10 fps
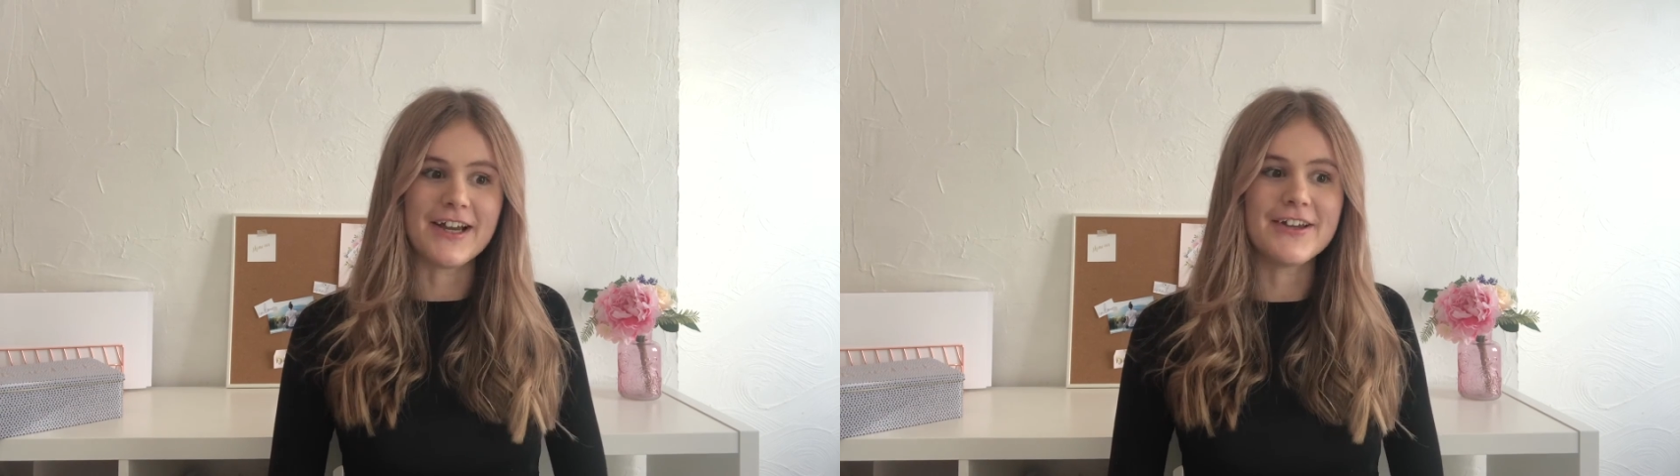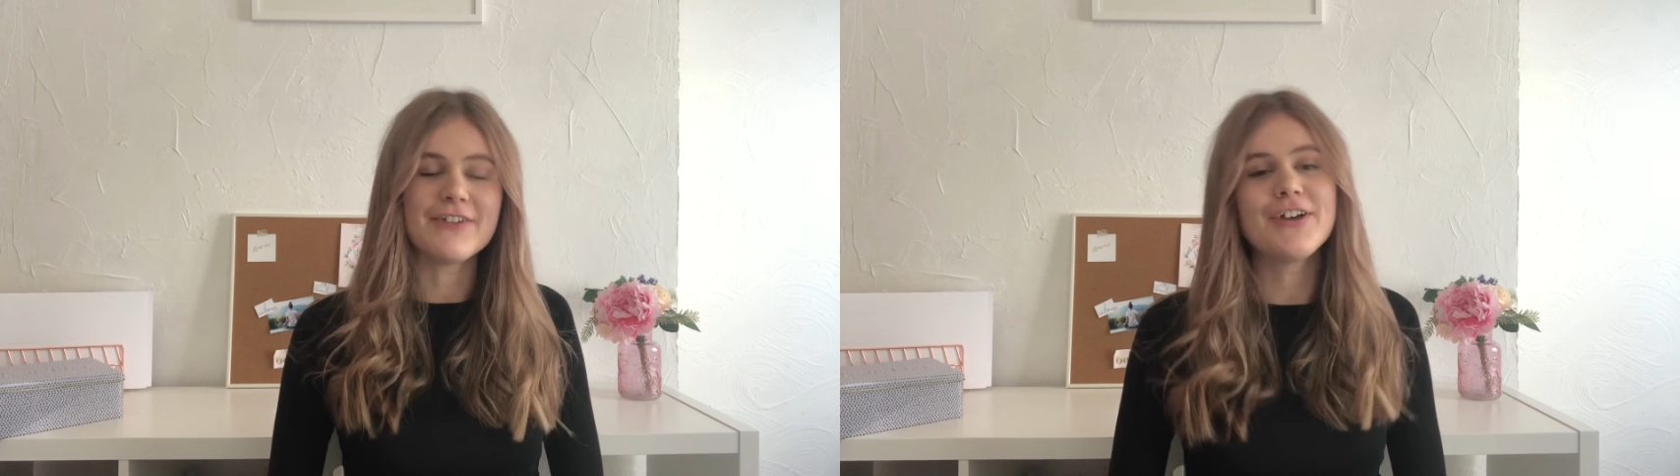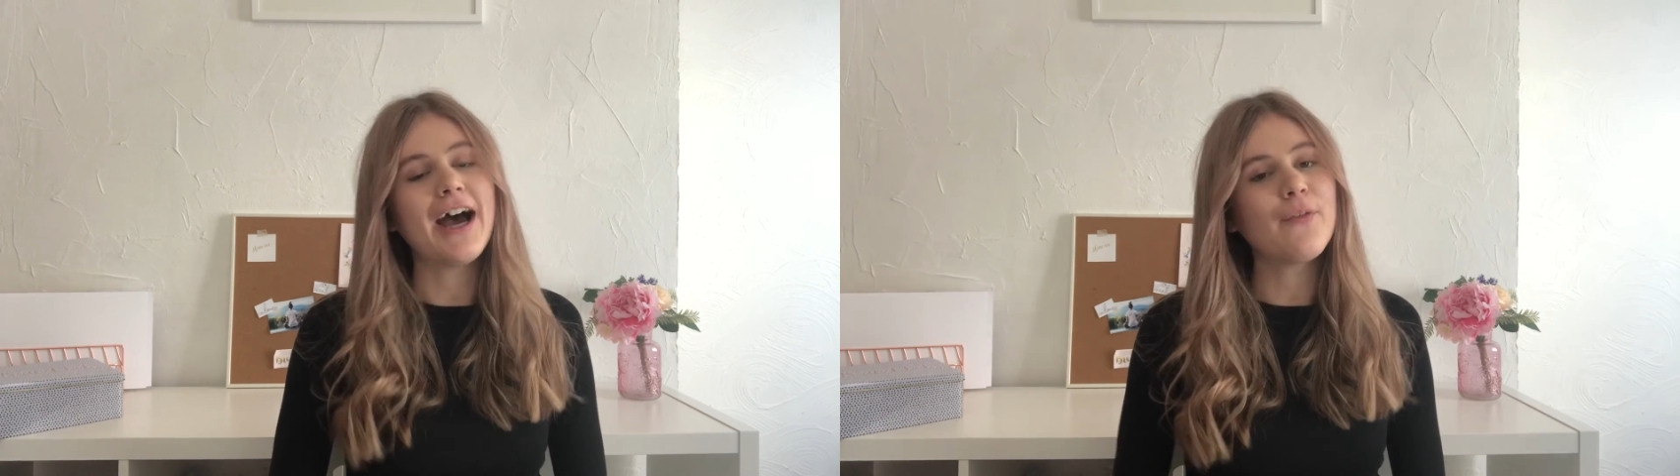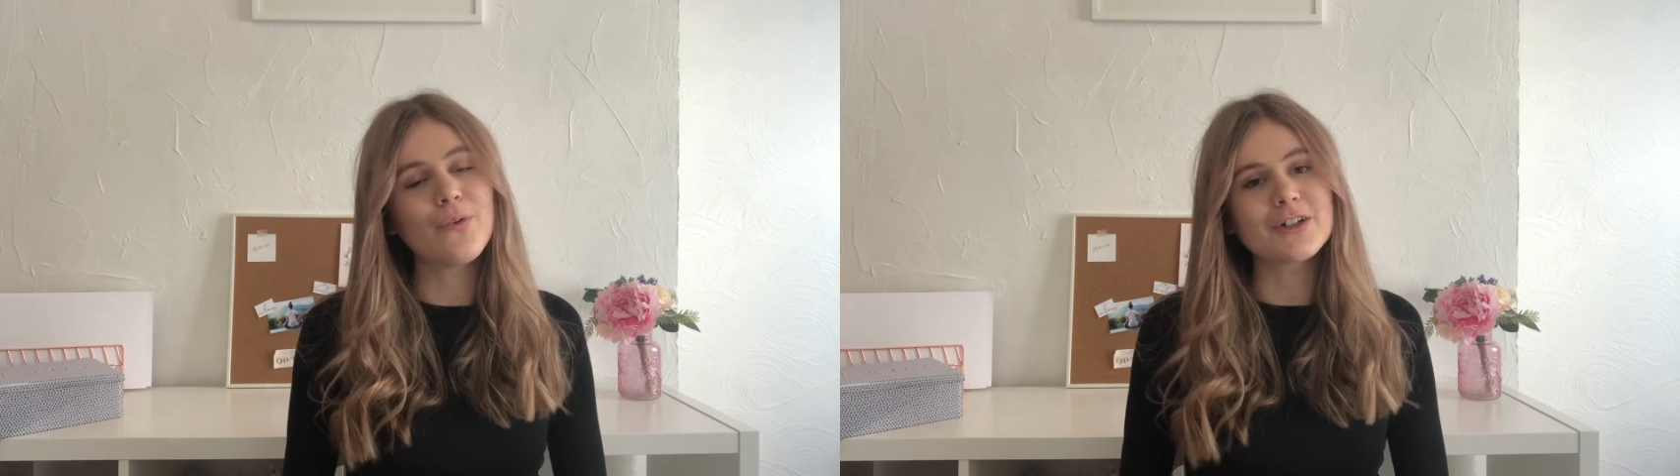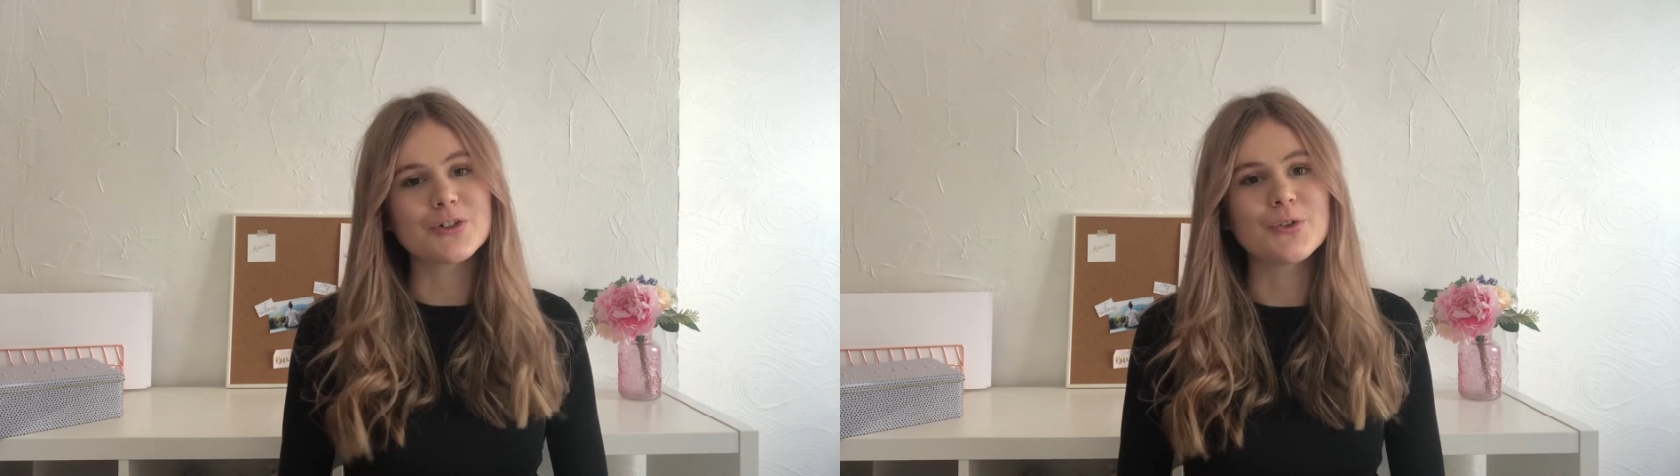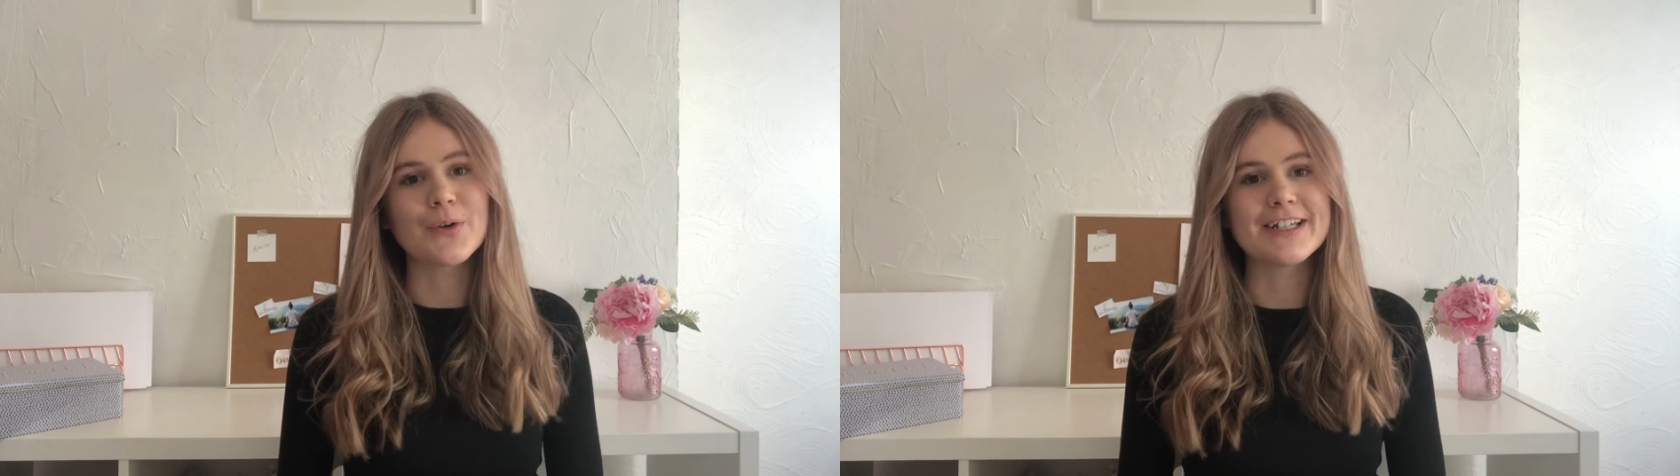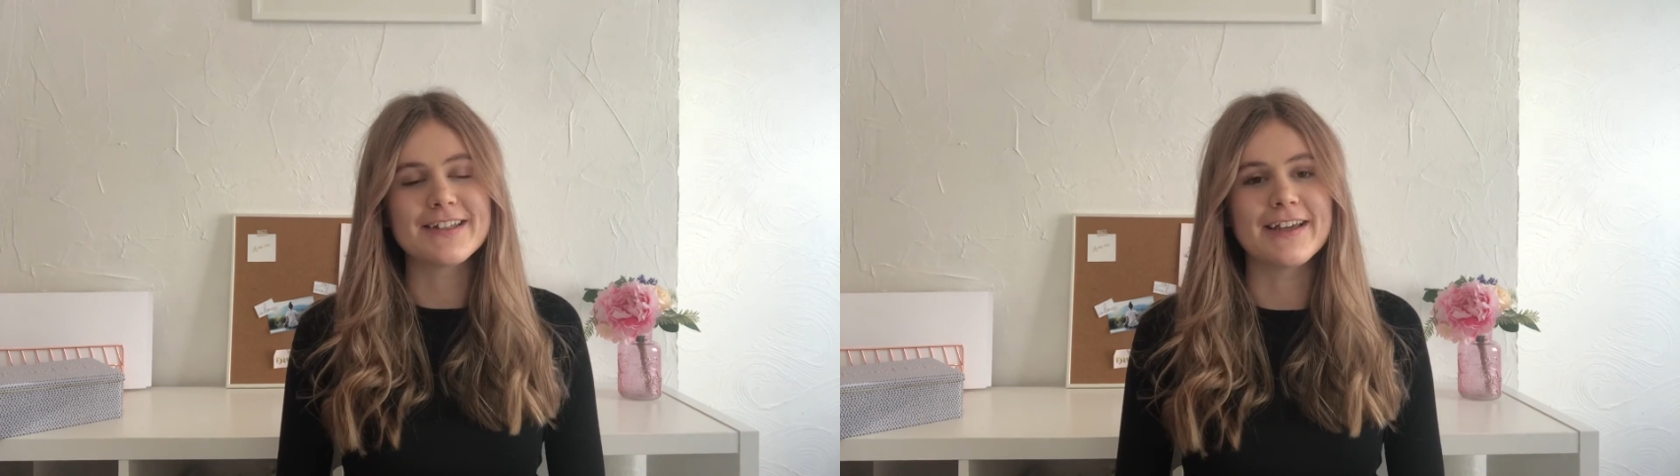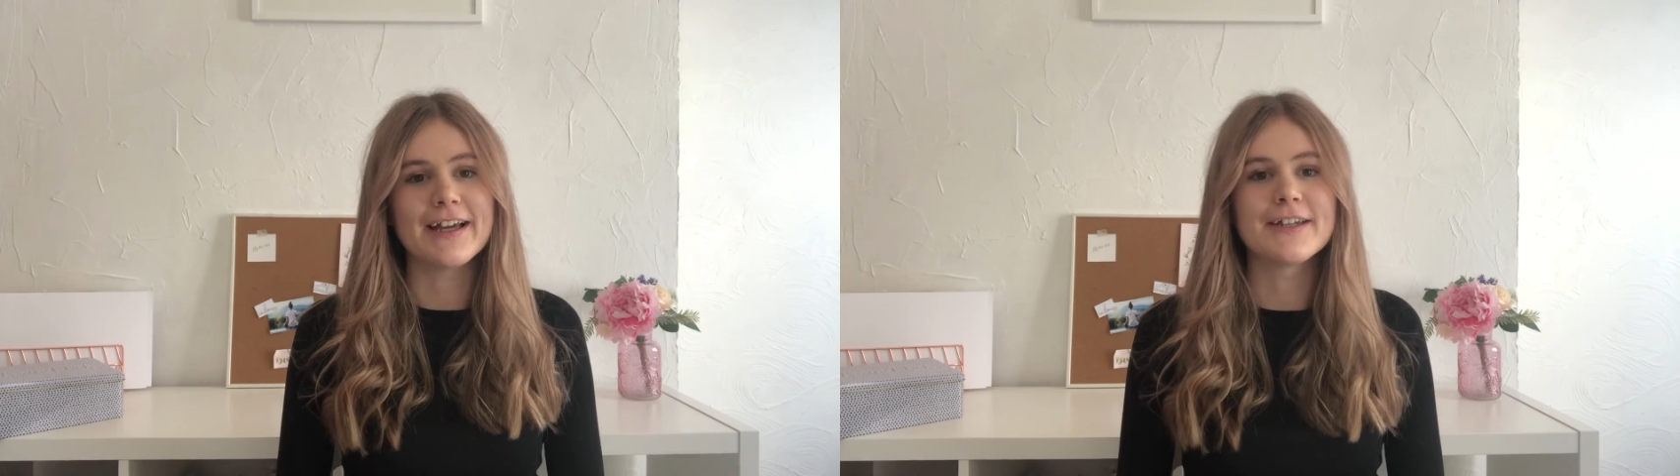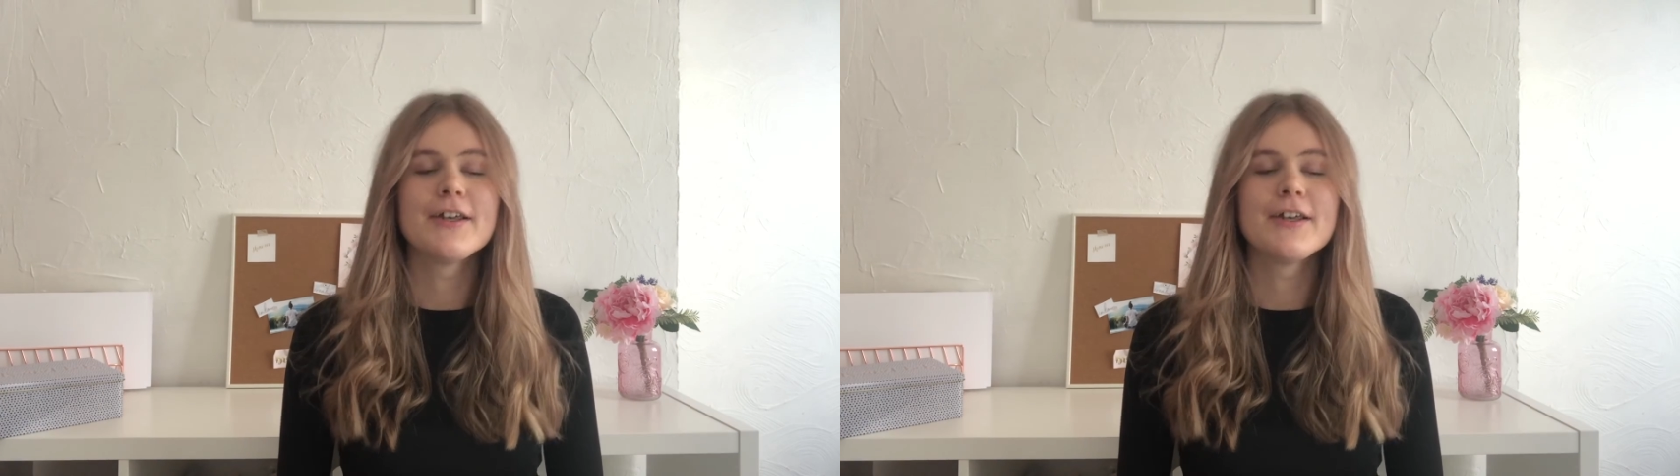If you have watched all the way to the end,